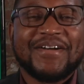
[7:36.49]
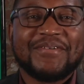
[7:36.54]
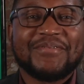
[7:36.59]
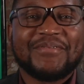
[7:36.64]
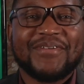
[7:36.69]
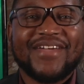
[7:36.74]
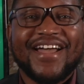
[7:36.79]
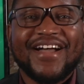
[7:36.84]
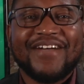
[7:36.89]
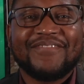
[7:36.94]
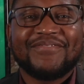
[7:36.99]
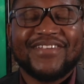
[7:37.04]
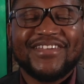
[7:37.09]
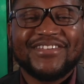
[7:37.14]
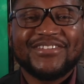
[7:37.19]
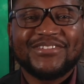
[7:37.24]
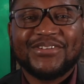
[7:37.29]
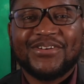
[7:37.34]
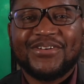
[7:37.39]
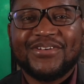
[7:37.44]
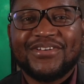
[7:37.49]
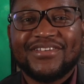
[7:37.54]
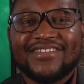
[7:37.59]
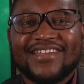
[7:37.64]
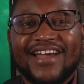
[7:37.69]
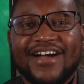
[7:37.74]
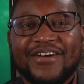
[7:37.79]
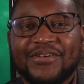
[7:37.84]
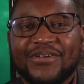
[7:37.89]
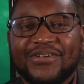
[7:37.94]
We have enjoyed
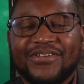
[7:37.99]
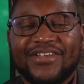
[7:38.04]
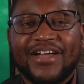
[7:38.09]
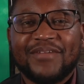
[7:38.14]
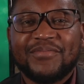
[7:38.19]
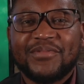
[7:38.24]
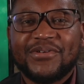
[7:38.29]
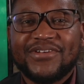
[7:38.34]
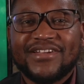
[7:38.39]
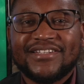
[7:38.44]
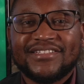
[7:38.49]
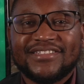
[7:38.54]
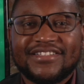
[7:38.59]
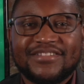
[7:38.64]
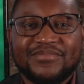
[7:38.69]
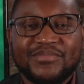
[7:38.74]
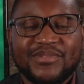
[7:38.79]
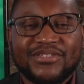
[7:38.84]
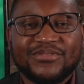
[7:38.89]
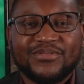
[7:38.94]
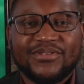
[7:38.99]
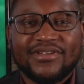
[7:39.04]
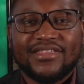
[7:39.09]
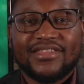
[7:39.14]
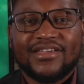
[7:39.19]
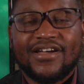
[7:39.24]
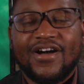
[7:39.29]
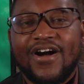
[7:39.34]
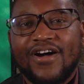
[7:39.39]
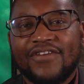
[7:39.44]
our collaboration between
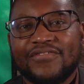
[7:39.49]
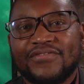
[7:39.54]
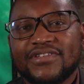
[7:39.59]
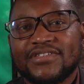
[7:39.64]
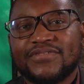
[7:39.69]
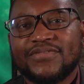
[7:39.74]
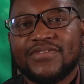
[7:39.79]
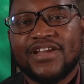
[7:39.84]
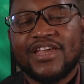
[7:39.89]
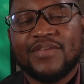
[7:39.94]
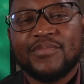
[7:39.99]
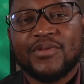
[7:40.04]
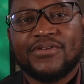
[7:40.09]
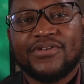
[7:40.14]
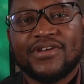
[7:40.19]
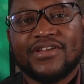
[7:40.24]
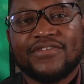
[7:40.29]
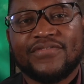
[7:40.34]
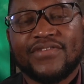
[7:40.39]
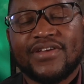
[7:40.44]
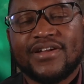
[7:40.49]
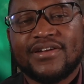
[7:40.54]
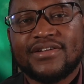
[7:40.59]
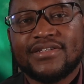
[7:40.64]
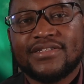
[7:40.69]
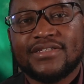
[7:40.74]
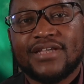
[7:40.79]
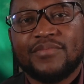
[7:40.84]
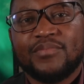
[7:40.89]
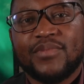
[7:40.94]
the Office for Immigrant
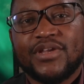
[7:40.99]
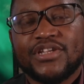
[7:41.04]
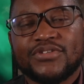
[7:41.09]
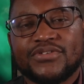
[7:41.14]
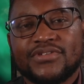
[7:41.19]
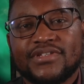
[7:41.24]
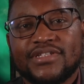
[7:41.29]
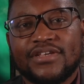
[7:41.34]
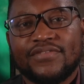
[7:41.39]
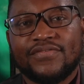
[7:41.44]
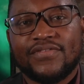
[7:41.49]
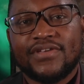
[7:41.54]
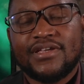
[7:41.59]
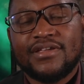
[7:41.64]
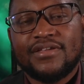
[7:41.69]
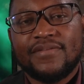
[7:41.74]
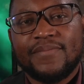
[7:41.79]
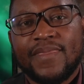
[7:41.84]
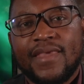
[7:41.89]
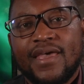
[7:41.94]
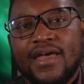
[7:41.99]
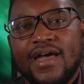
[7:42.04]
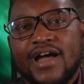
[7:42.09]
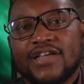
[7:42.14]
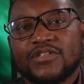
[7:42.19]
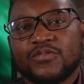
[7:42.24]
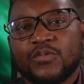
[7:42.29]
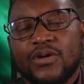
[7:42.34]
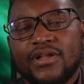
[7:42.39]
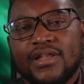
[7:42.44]
Affairs and Metro TV,
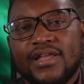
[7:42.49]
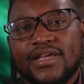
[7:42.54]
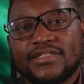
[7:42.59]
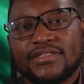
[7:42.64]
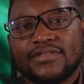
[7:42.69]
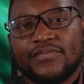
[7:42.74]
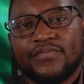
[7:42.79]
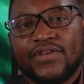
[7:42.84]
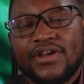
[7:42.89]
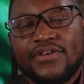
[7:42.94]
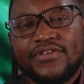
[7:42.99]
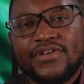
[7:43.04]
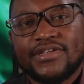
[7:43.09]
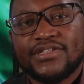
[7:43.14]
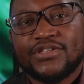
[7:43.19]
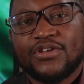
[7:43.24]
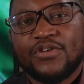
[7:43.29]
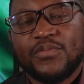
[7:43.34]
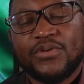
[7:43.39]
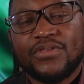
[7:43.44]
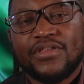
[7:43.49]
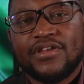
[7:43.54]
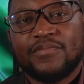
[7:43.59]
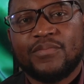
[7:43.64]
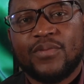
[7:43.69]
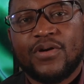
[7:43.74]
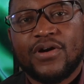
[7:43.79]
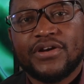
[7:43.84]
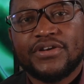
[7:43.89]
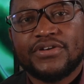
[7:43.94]
as well as various community
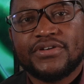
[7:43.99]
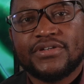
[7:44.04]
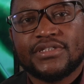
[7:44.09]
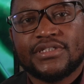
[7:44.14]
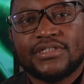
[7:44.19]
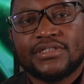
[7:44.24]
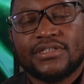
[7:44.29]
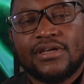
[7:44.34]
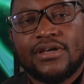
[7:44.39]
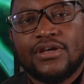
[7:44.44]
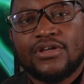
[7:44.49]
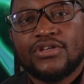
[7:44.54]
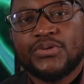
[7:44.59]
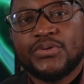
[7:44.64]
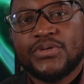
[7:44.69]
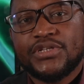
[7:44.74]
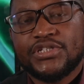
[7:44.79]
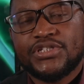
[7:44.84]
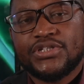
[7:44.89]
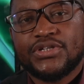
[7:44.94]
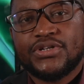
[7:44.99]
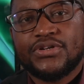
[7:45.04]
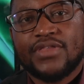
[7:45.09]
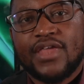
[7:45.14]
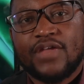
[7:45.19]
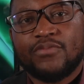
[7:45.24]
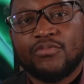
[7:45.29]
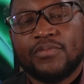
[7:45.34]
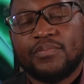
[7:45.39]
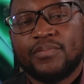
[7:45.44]
partners, to ensure
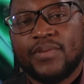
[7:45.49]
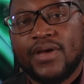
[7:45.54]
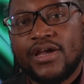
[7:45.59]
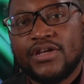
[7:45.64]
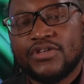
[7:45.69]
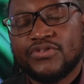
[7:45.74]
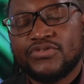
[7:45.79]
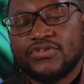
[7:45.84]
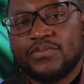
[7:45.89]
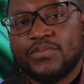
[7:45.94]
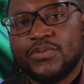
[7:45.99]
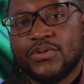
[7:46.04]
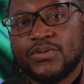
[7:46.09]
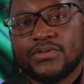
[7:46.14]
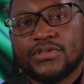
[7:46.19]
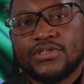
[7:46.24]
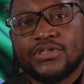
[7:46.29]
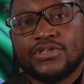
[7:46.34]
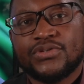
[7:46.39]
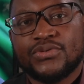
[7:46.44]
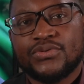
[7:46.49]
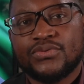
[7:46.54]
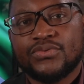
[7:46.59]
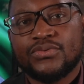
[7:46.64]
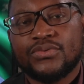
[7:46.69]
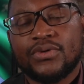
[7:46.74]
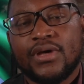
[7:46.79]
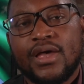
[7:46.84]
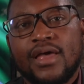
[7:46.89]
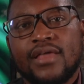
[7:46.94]
that we pay tribute
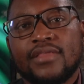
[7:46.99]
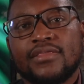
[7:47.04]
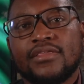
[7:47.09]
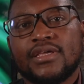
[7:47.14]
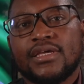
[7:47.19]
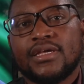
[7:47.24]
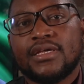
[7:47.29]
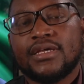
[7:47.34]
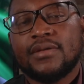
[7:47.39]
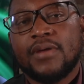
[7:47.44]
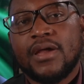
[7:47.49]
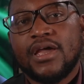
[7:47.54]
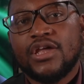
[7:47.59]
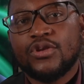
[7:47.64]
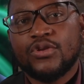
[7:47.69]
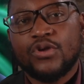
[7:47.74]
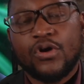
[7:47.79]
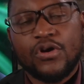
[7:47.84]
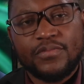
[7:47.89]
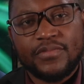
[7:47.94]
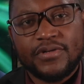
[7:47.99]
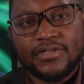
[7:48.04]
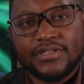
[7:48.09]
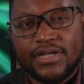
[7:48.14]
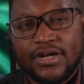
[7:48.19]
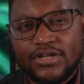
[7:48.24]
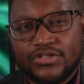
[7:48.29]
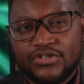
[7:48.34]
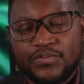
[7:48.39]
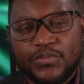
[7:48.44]
to the enormous
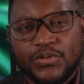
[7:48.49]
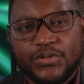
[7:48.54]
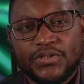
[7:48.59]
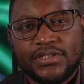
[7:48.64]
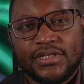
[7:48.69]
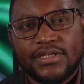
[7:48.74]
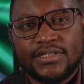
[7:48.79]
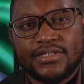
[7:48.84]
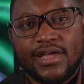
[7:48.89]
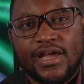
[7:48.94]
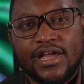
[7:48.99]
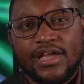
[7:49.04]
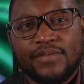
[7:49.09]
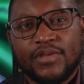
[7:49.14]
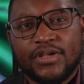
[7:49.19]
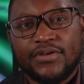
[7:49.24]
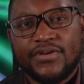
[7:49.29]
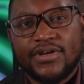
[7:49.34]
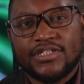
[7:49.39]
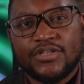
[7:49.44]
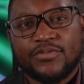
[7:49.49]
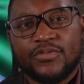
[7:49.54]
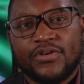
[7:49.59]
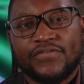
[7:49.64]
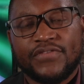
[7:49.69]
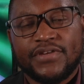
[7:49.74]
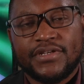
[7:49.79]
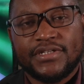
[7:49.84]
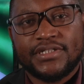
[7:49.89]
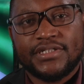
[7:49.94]
contributions that immigrants and
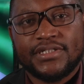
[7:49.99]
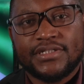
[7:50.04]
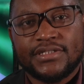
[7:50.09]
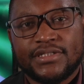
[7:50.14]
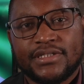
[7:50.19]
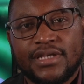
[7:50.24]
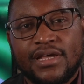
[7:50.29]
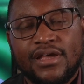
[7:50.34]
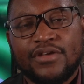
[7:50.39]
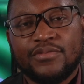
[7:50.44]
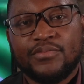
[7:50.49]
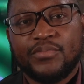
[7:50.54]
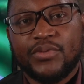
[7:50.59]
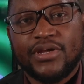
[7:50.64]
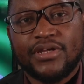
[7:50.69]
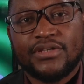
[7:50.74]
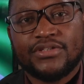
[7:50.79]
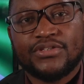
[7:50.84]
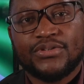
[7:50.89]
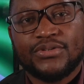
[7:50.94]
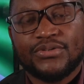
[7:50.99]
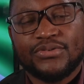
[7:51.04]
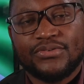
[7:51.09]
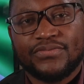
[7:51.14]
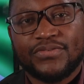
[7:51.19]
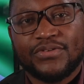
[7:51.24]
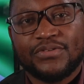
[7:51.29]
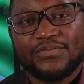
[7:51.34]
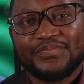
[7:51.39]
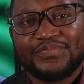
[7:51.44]
refugees bring to
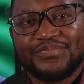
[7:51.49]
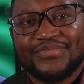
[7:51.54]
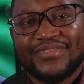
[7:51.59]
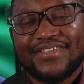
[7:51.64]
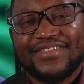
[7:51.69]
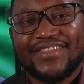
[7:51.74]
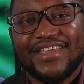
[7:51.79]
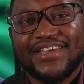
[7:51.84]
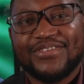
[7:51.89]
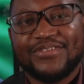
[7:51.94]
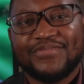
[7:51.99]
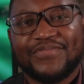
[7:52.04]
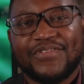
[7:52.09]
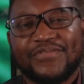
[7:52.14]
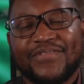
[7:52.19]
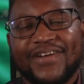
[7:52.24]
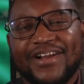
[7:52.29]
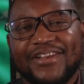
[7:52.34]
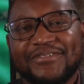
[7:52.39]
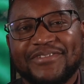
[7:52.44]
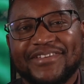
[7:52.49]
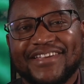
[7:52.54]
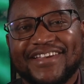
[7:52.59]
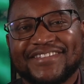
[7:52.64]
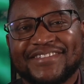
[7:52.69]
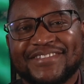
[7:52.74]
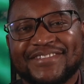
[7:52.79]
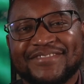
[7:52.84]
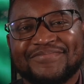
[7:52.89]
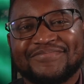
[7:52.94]
Louisville. Thank you for following
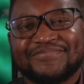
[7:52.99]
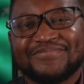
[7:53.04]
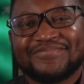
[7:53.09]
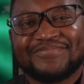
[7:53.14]
us.